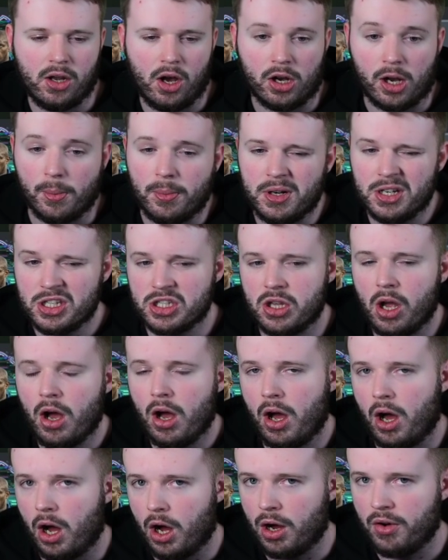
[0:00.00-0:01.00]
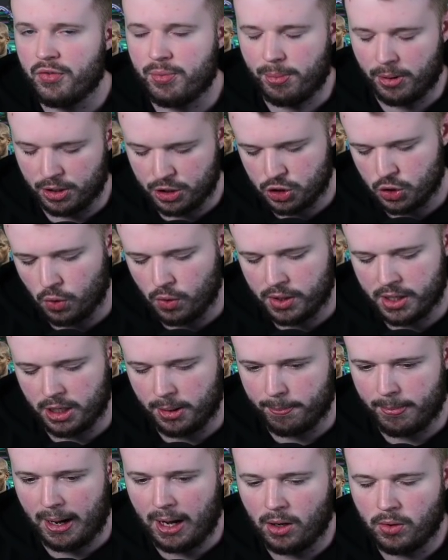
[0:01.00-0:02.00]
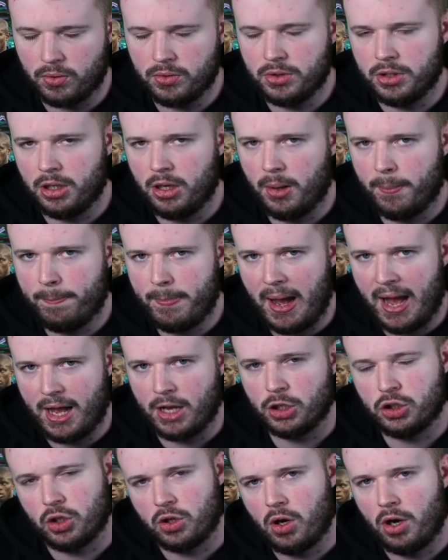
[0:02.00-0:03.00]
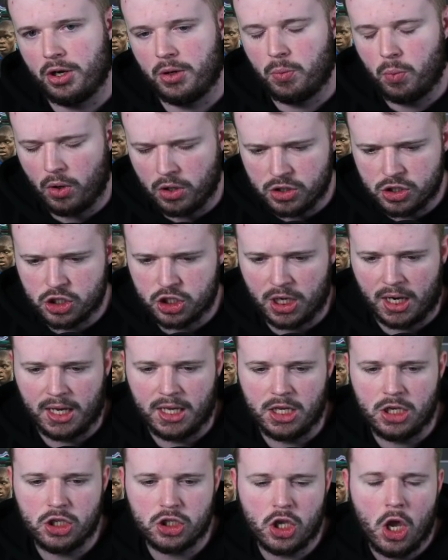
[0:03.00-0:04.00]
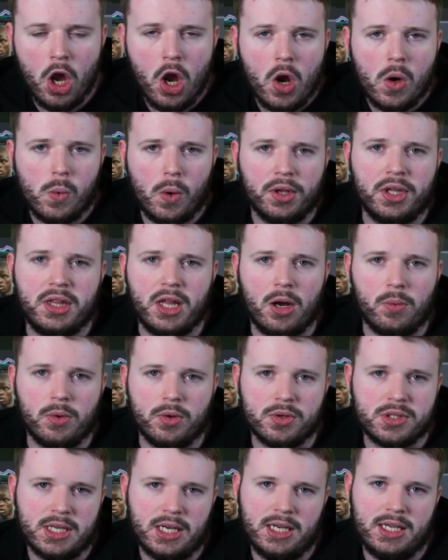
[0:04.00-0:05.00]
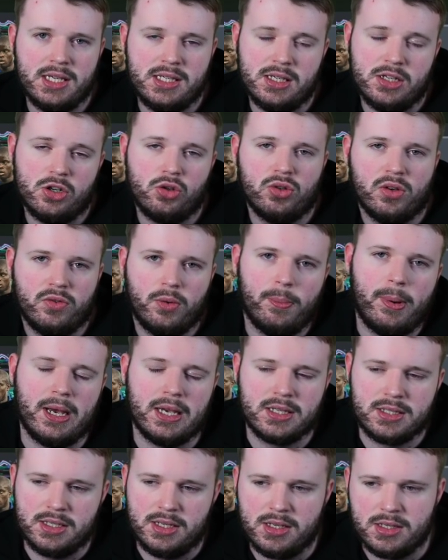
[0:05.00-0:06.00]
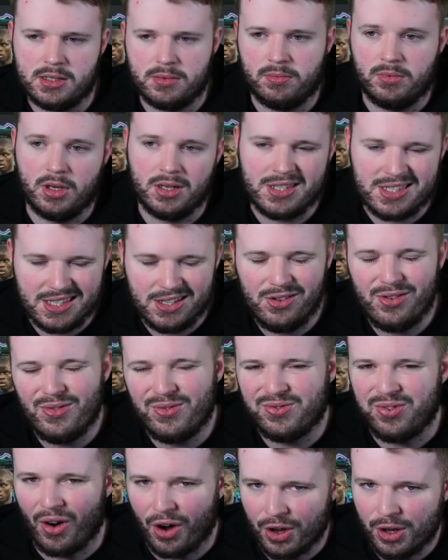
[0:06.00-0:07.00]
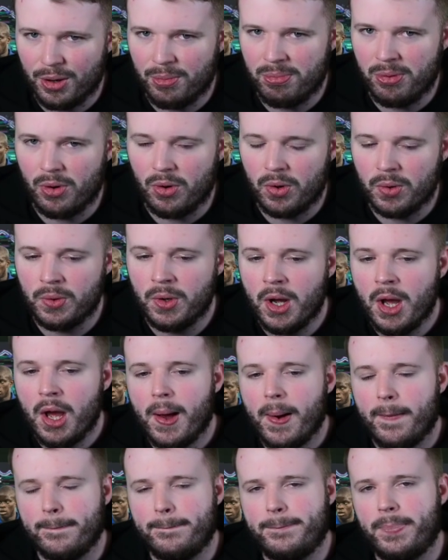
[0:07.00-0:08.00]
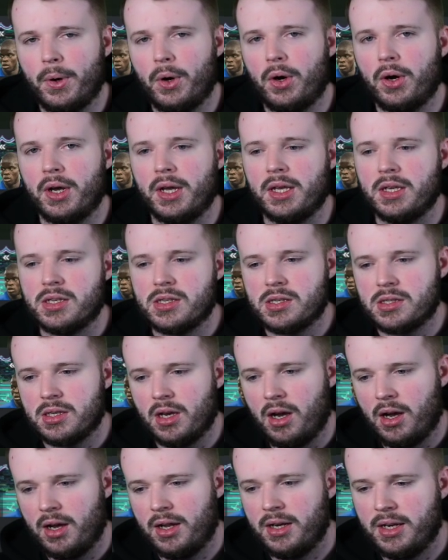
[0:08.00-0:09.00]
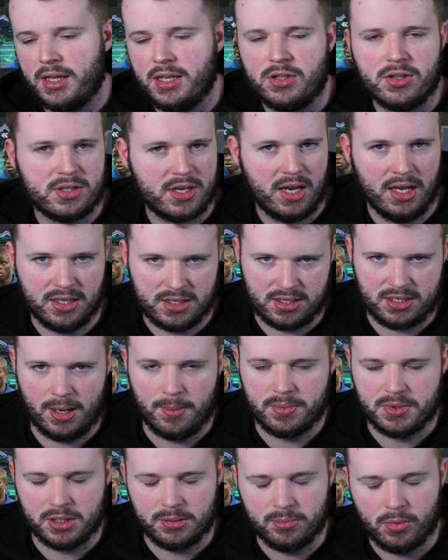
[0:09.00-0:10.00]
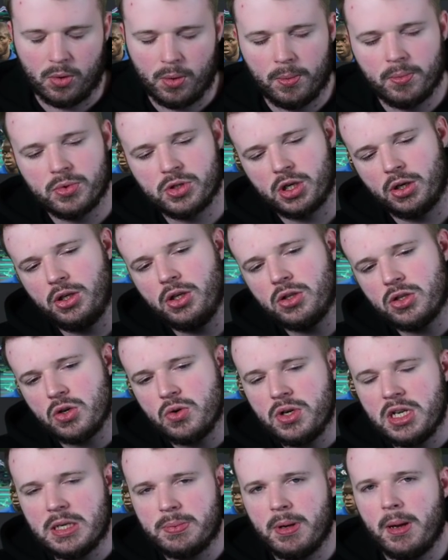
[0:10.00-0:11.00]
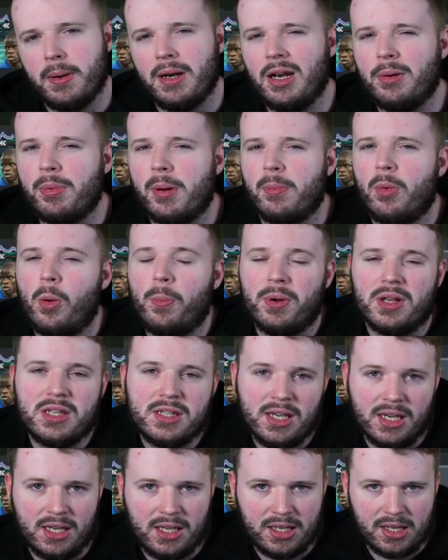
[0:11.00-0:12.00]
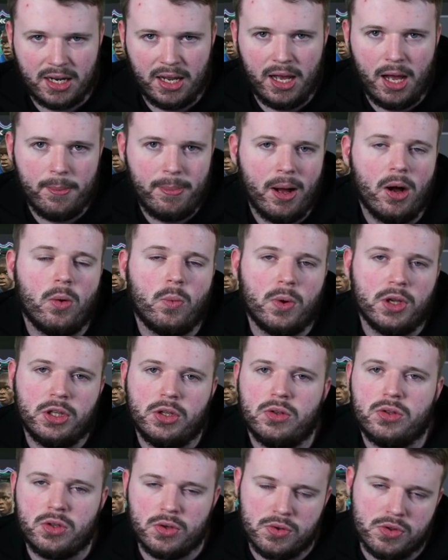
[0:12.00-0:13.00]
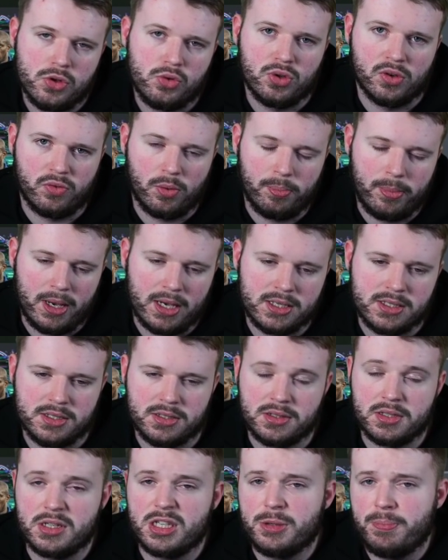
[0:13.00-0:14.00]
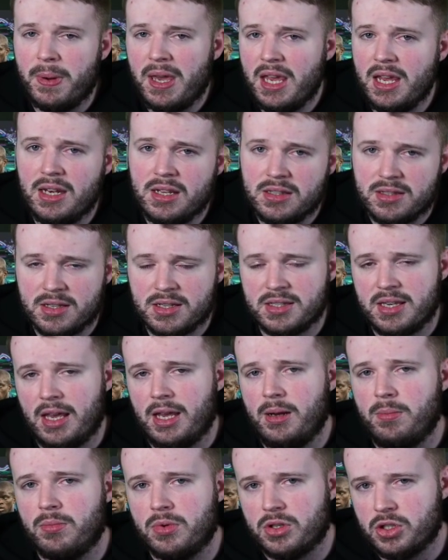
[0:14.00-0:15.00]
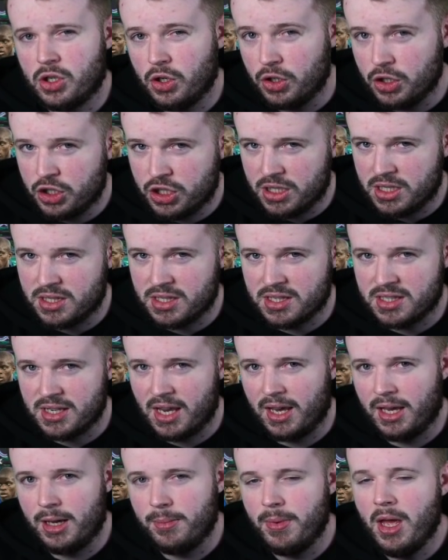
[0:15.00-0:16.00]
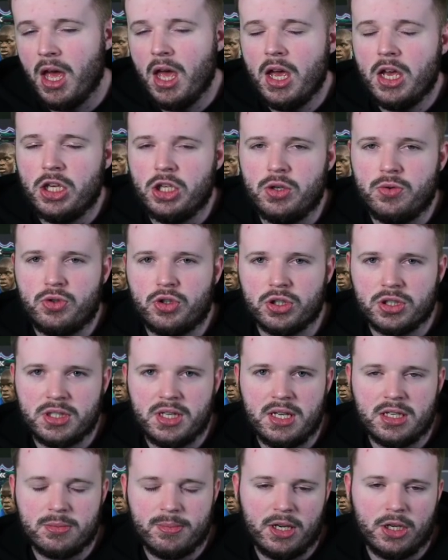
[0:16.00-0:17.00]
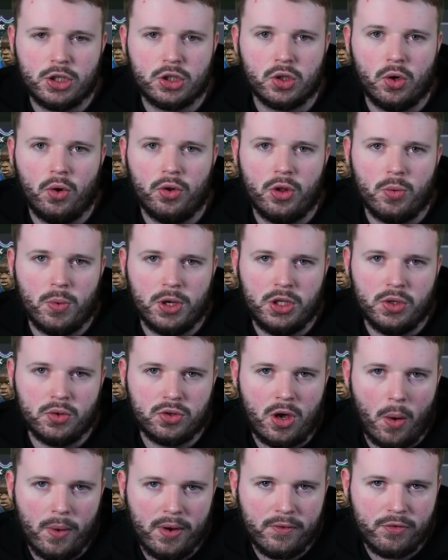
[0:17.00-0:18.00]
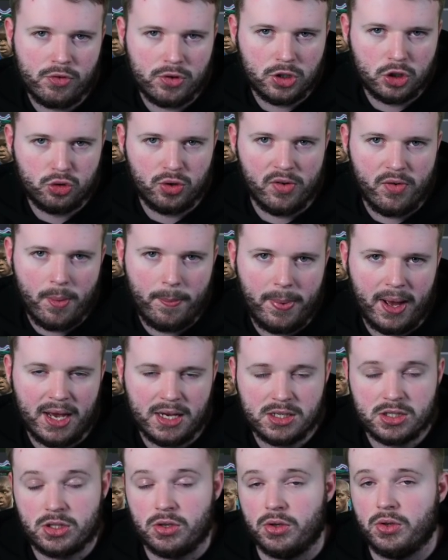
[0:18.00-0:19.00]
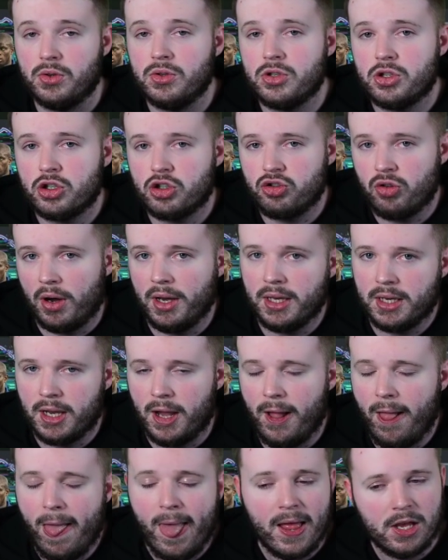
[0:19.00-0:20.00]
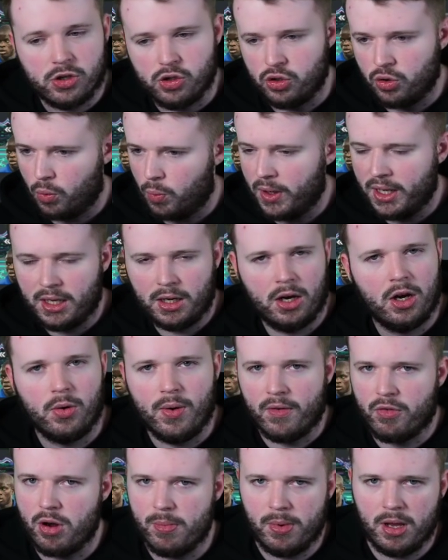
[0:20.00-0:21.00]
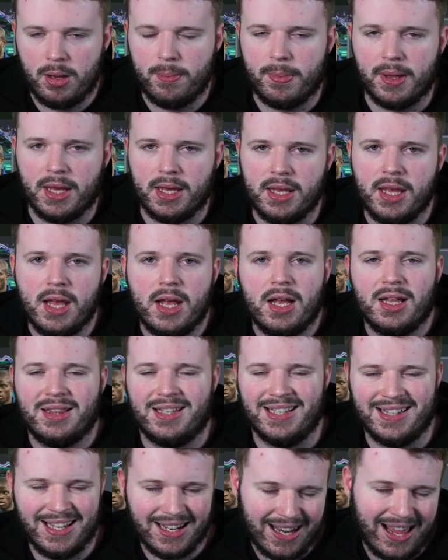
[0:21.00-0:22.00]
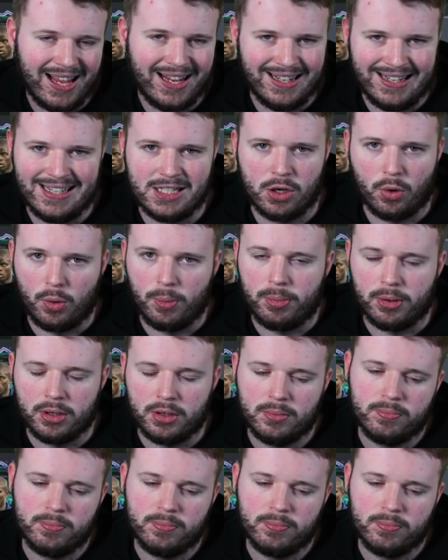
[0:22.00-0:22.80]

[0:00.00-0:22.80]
I'm going to start off by talking about the patch and kind of what's changed. One thing that I will say is that the driven passes are still viable, but it certainly does get intercepted more. So you do need to be a little bit more particular about when you do the driven passes. The speed is the same, the touch is the same. You just need to make sure that when you're going for a driven pass to your striker, to your winger, whoever it may be, that the lane is open.